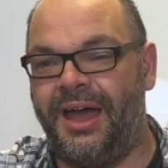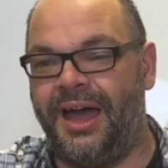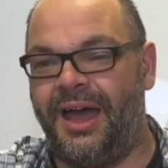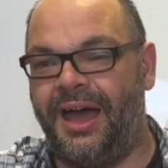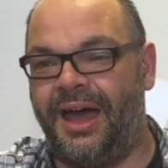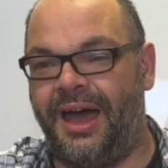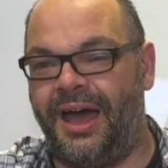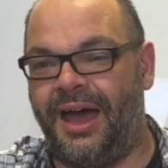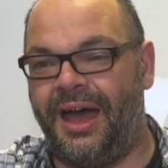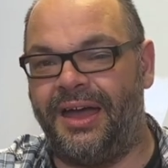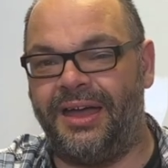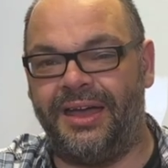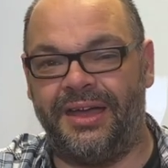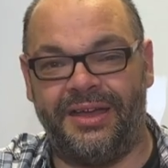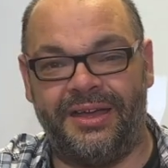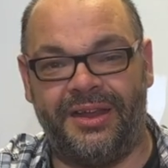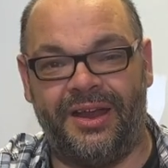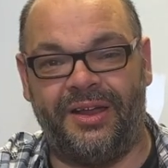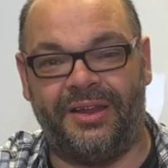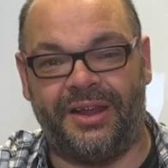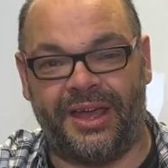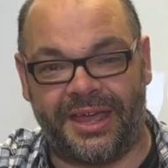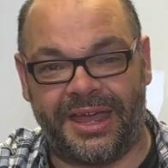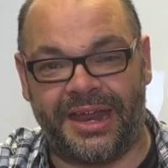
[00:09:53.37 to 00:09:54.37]
uh, you
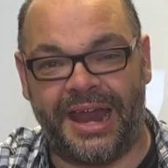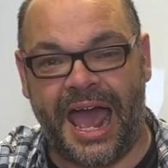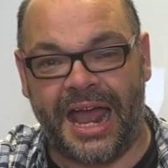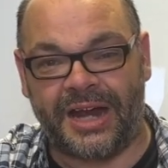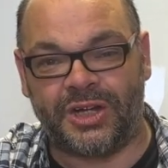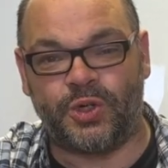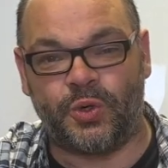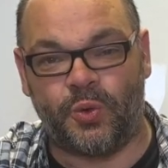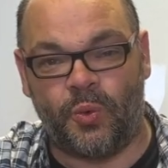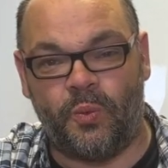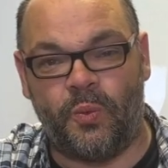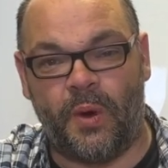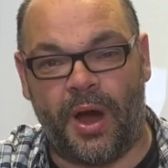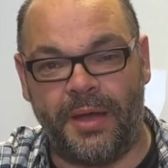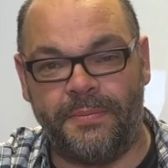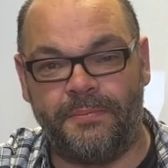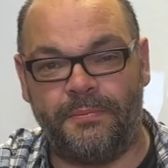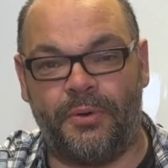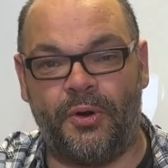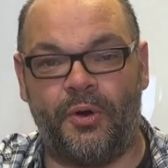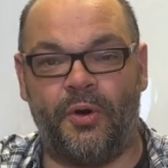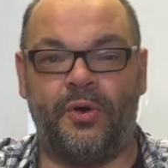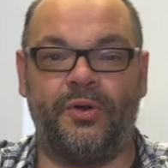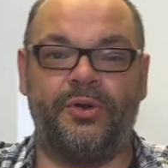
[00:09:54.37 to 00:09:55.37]
know, like an actual
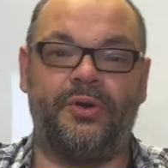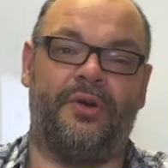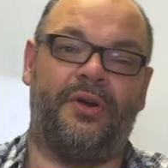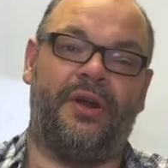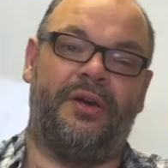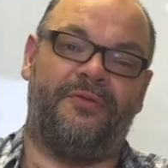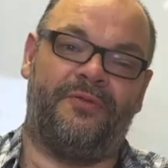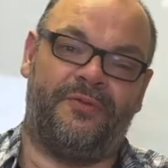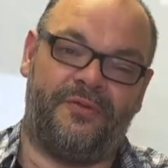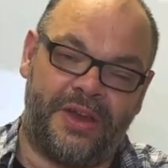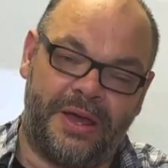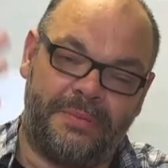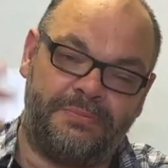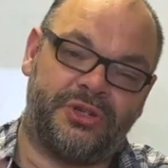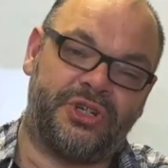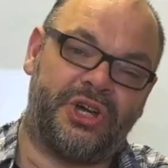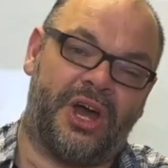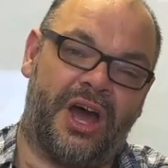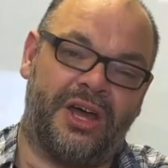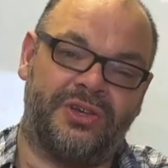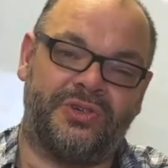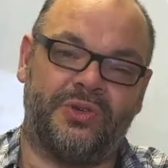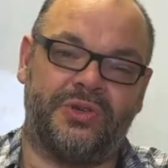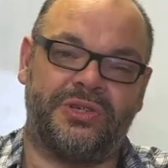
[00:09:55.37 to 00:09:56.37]
whiteboard or a flip
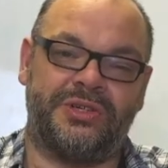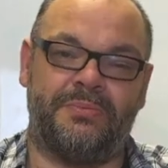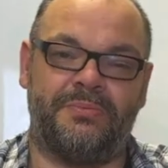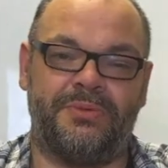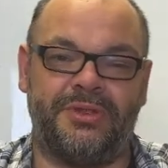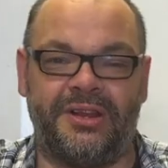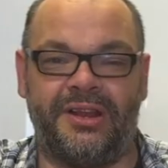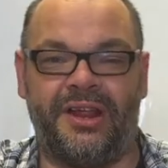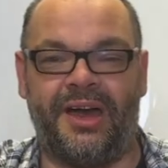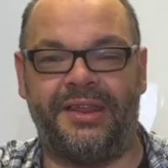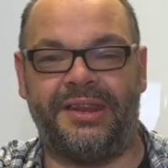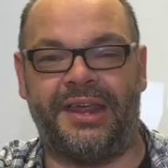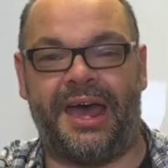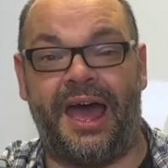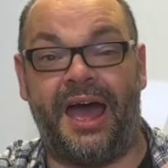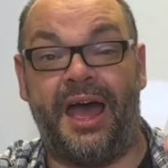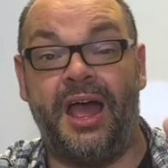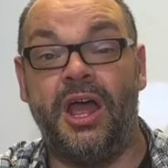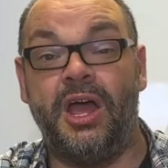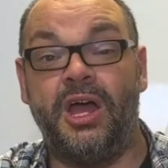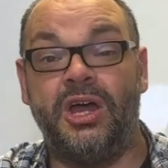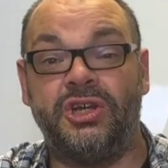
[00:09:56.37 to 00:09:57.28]
chart or something like that,